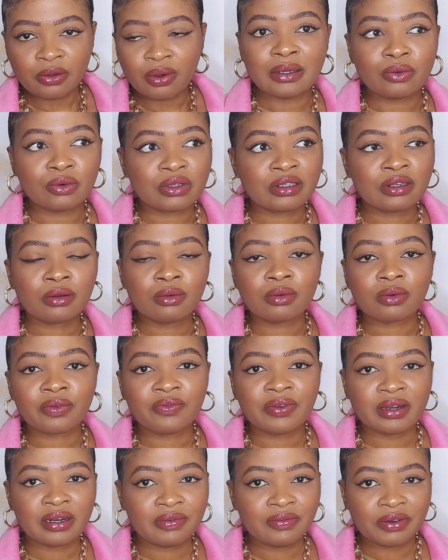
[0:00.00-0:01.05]
They will still look
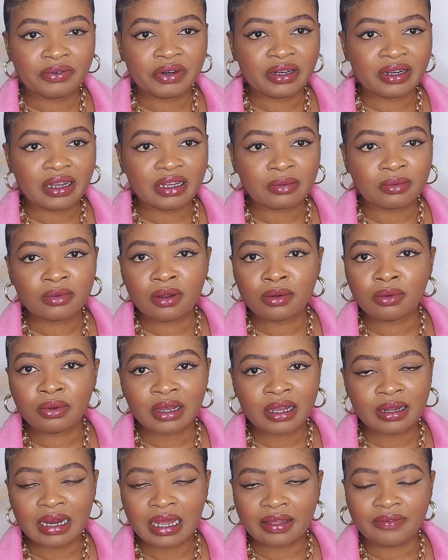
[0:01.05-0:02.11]
very nice, not
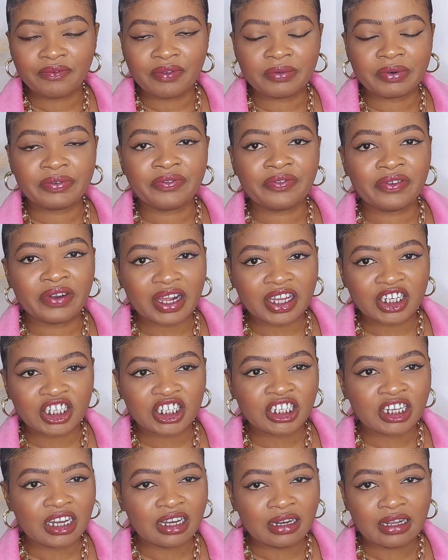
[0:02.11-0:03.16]
looking like very
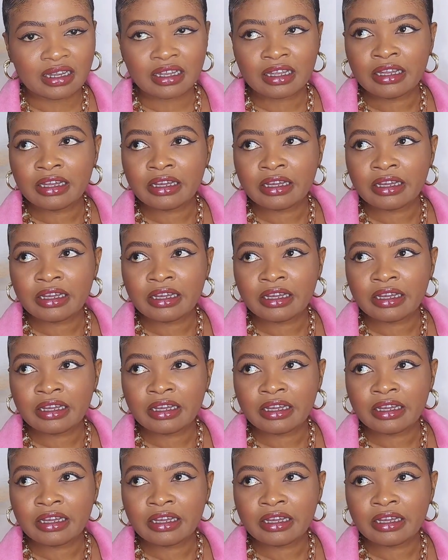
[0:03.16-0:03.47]
flashy and like